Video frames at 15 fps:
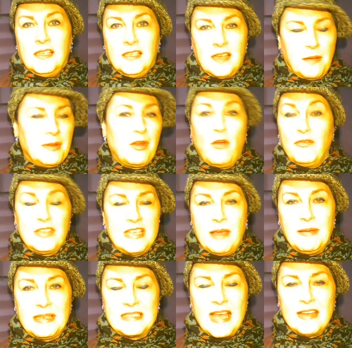I mean, obviously I'm
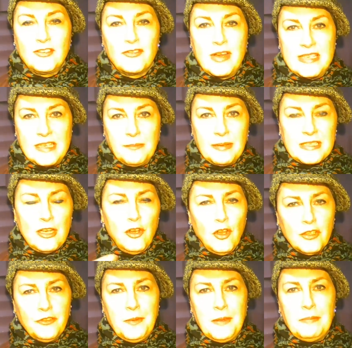exaggerating, but a
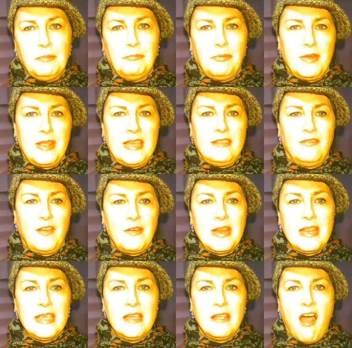lot of people breathe
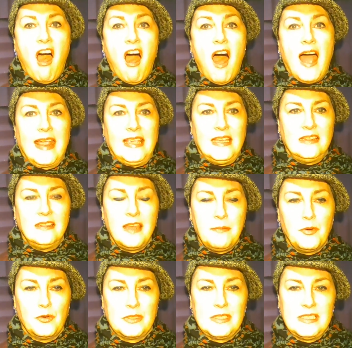very high in their
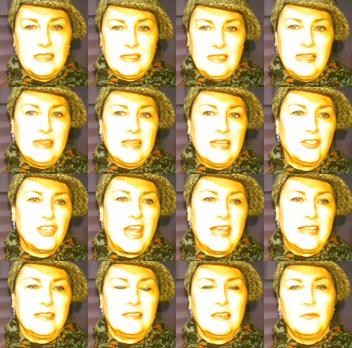bodies, in their
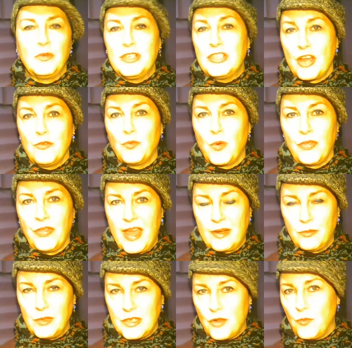chest, and we don't want that.
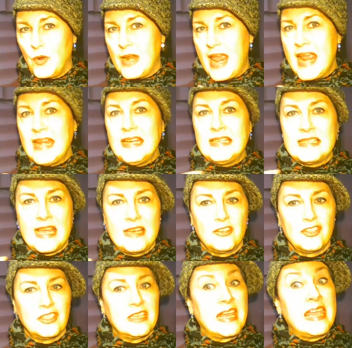We don't want any
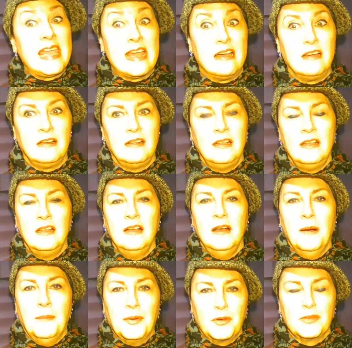tension here,
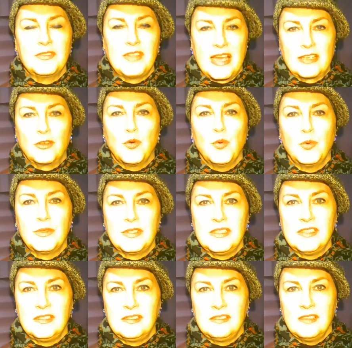because that
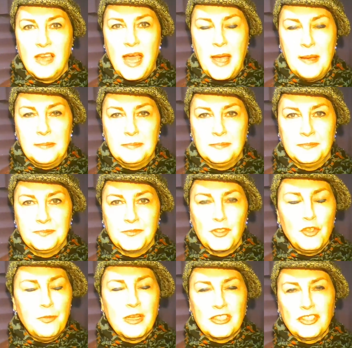causes
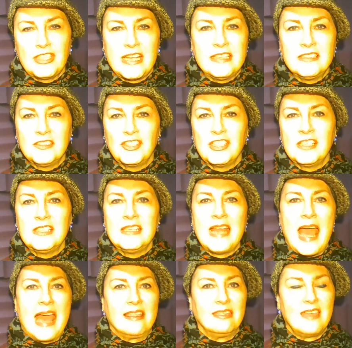too much tension
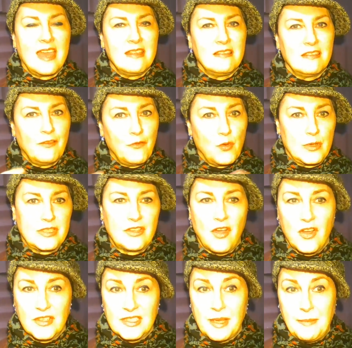and then the voice
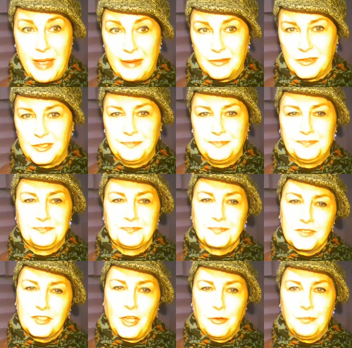can't come out.
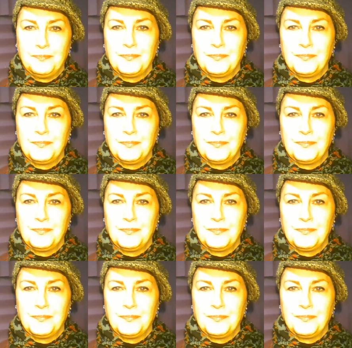So,